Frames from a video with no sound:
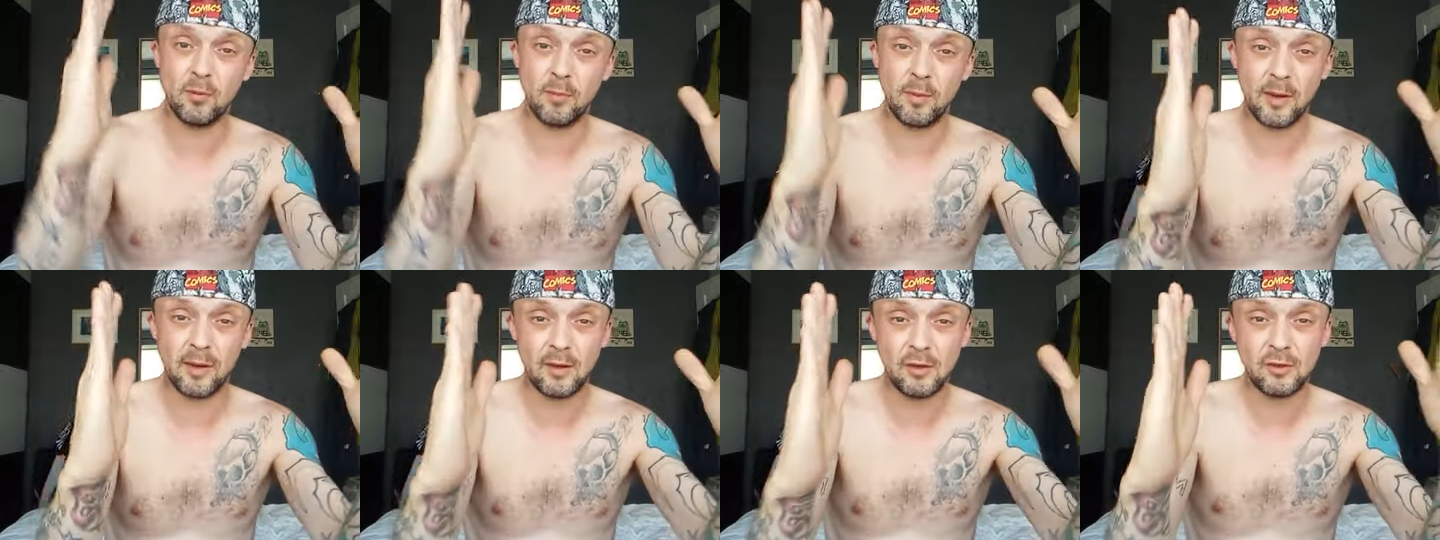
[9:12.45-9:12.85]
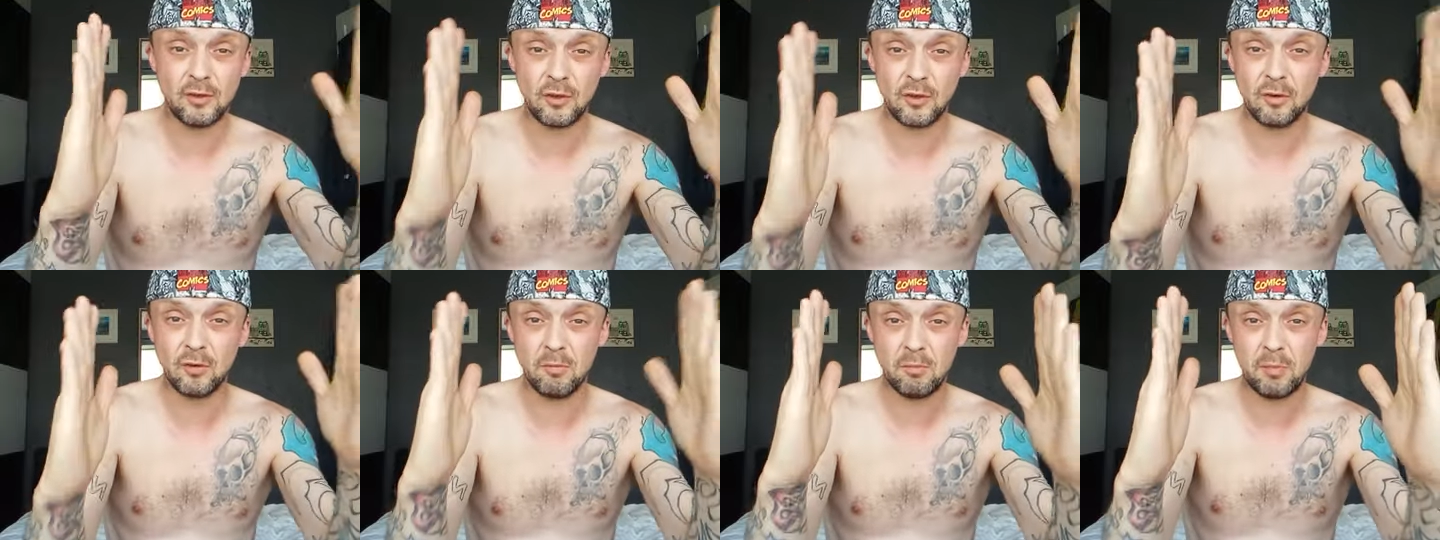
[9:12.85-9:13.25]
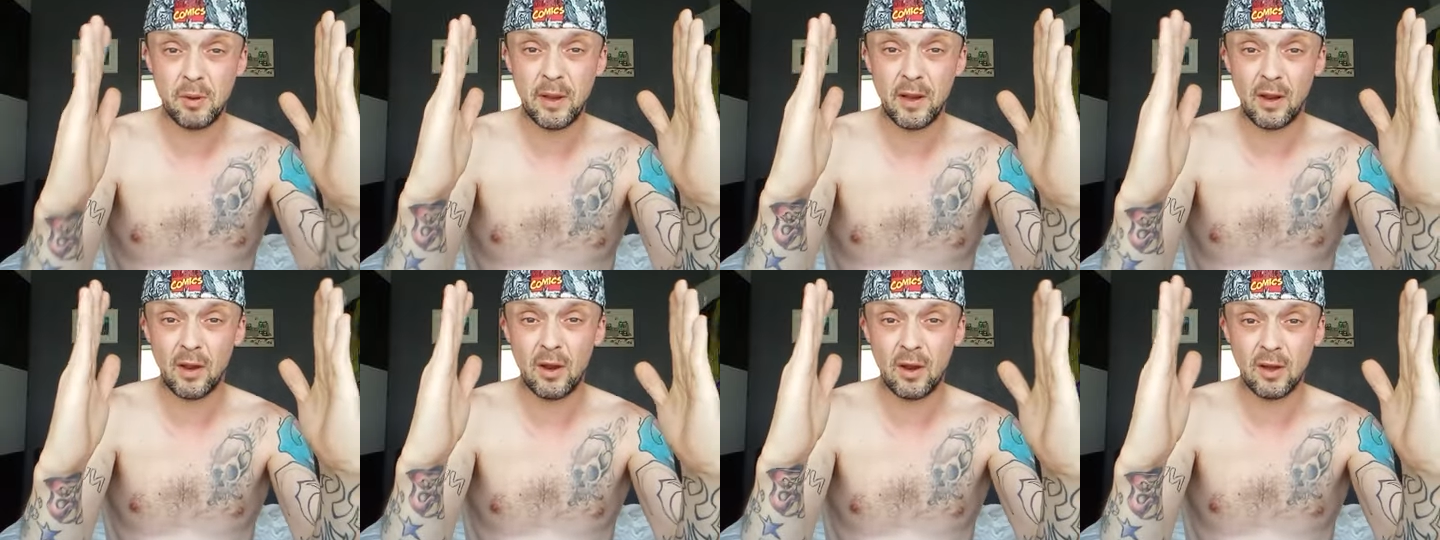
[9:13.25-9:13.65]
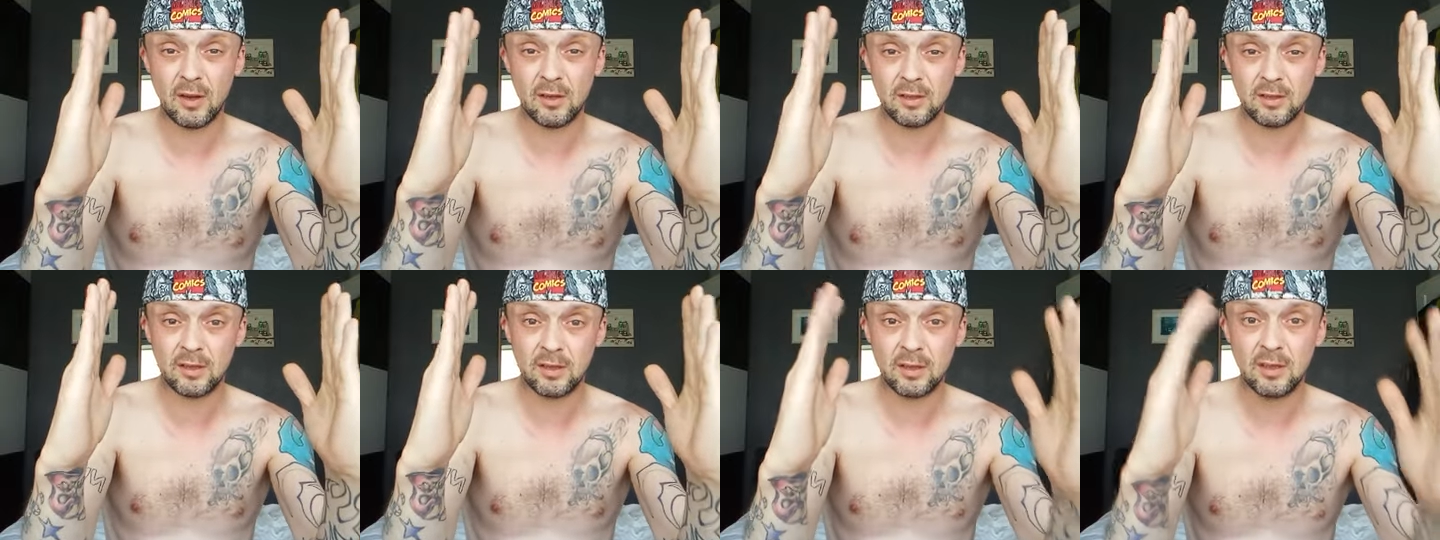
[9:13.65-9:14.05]
but they used to do big
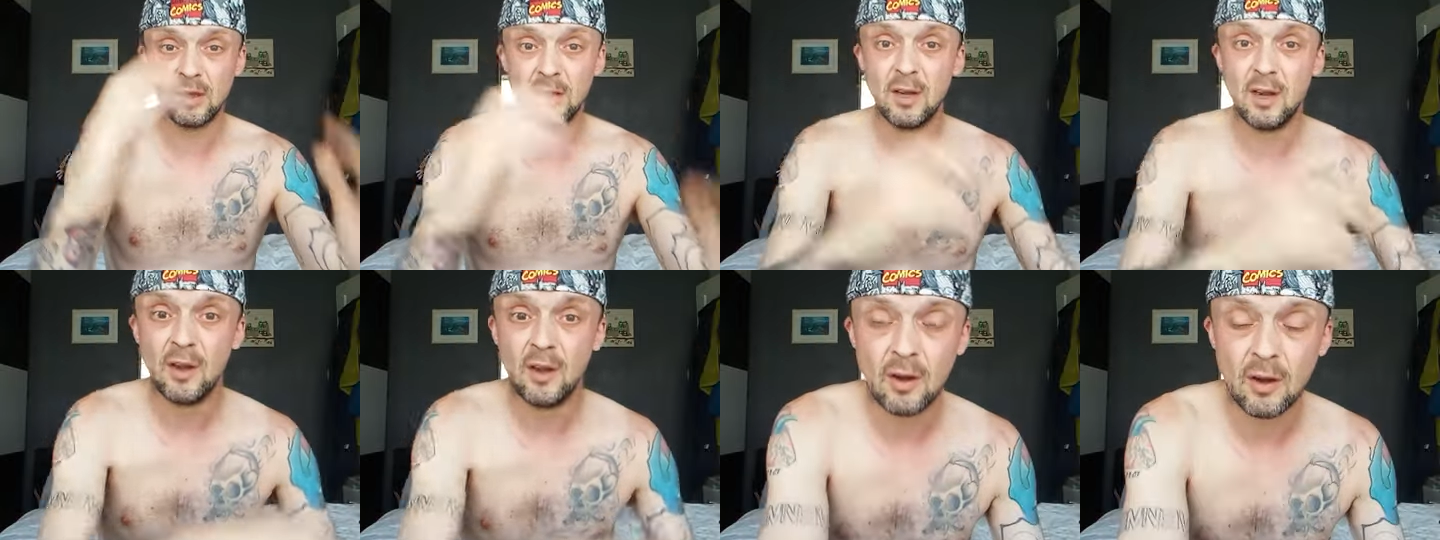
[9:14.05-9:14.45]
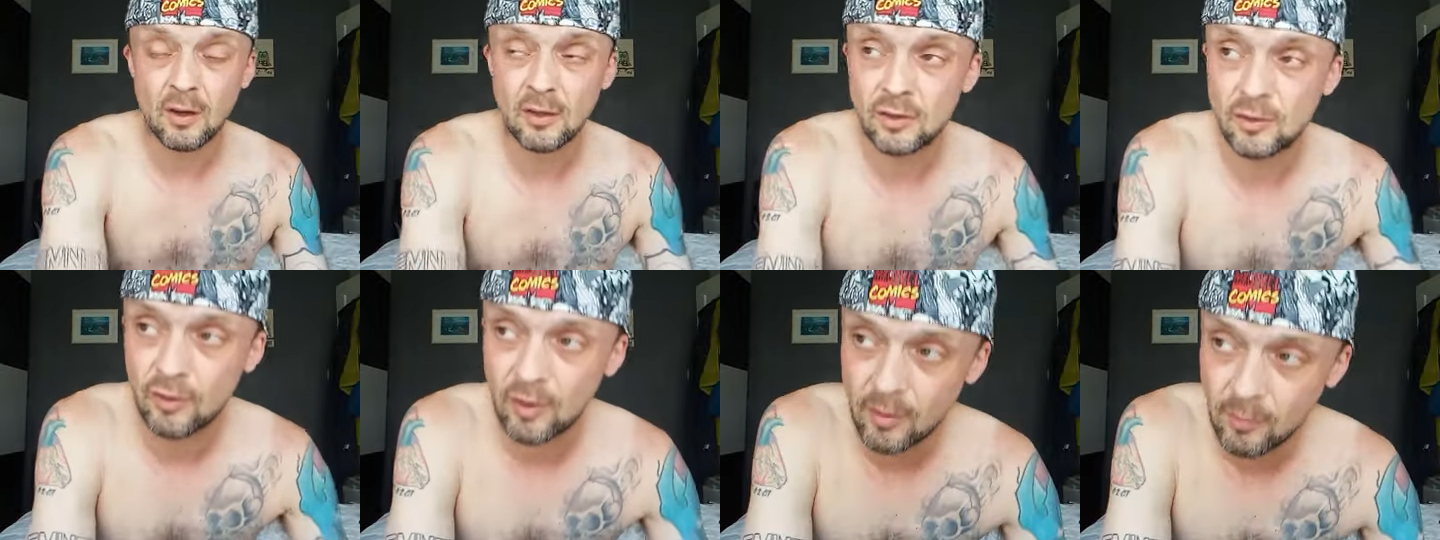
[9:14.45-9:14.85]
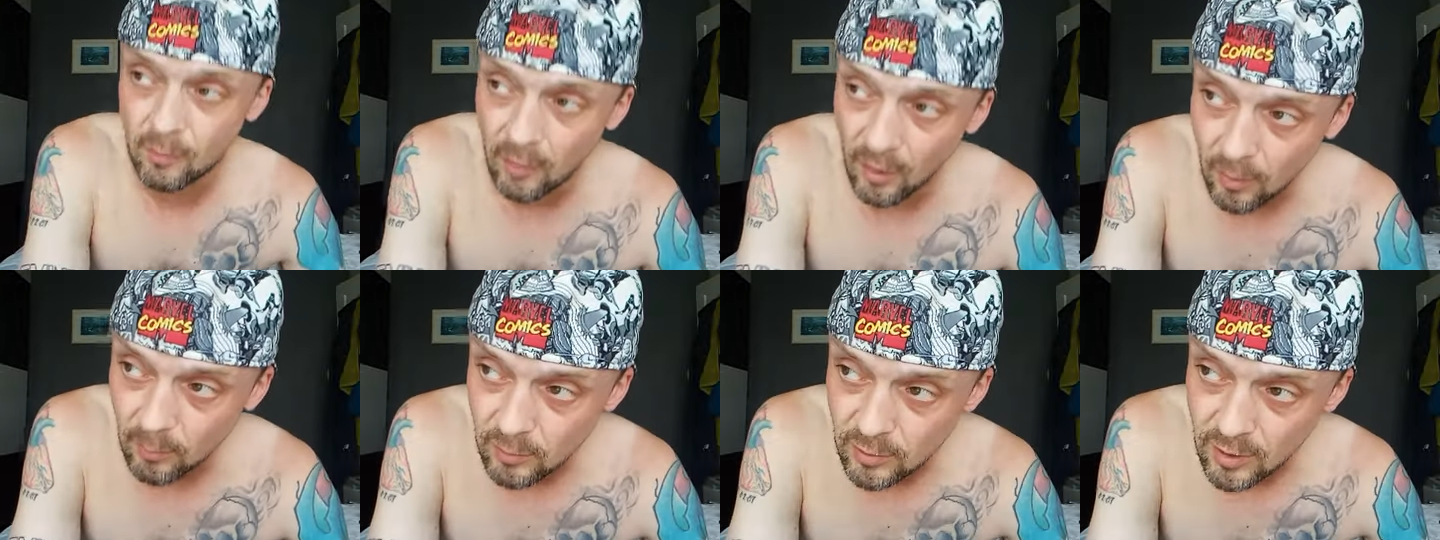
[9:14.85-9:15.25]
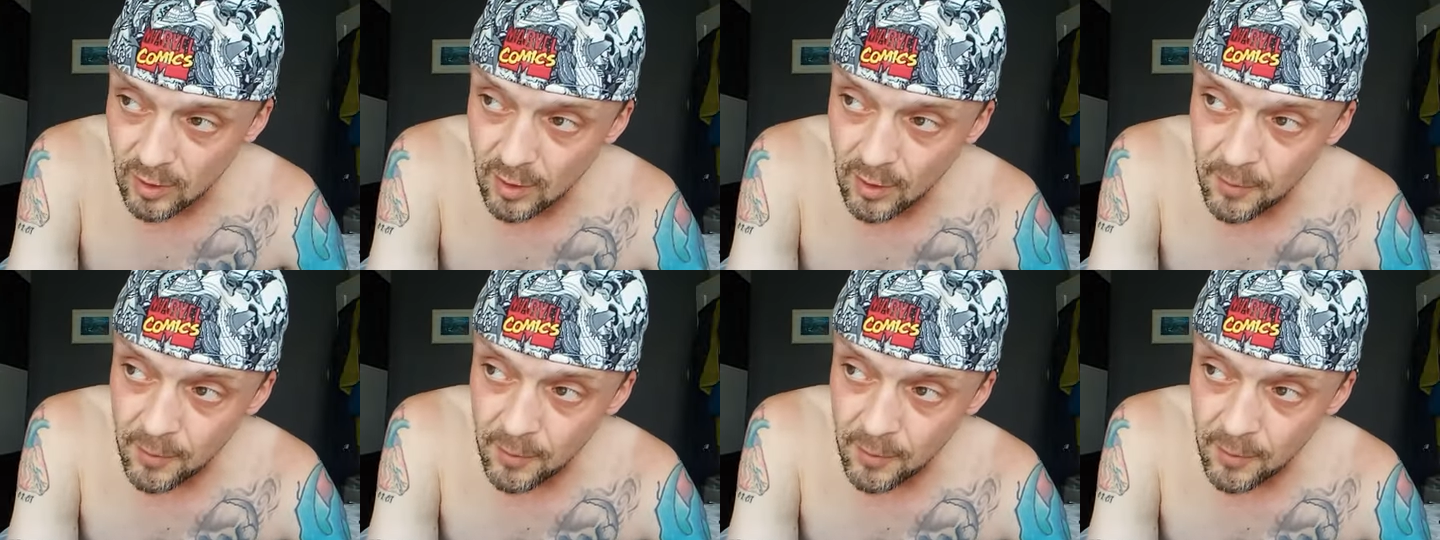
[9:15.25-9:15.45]
ass ice cream tubs.